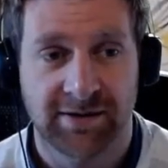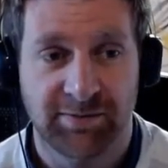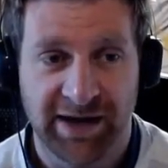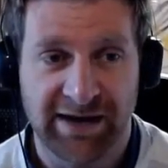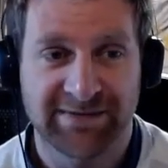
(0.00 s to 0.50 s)

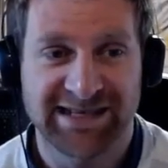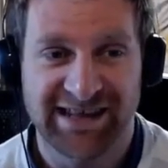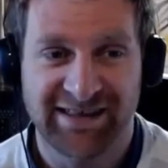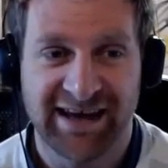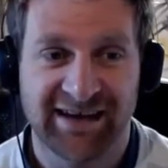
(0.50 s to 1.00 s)
becomes
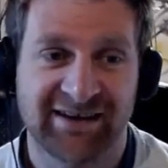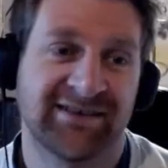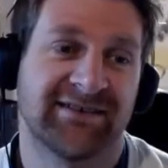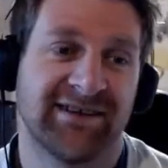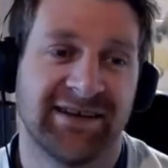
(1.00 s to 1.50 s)
the
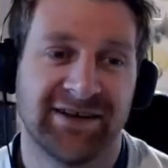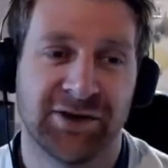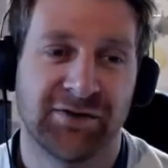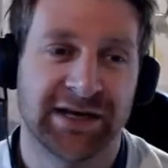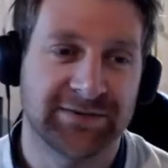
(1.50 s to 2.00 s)
thing in the
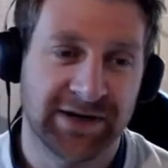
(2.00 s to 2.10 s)
universe.